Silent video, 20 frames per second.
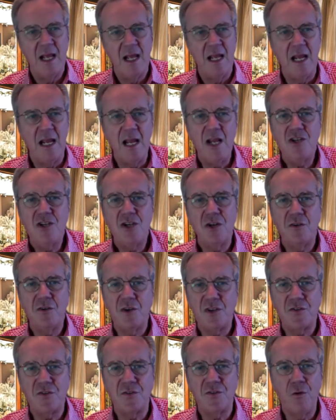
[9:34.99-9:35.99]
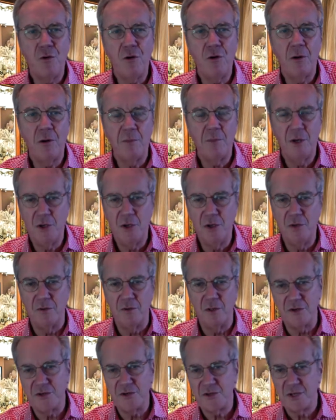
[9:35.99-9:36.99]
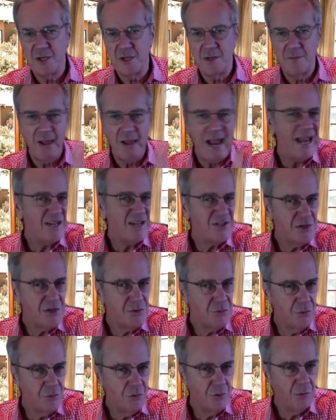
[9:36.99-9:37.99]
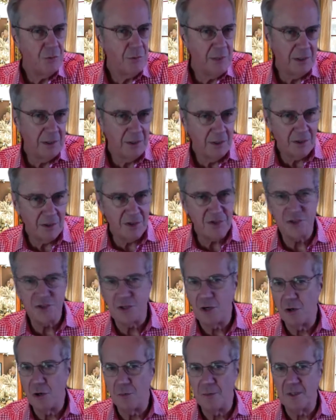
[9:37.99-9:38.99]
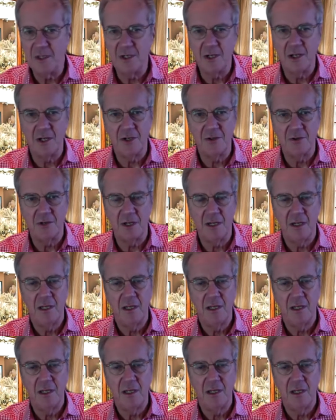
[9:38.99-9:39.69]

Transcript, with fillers: Each of his four maneuvers, passing through the wilderness to open country,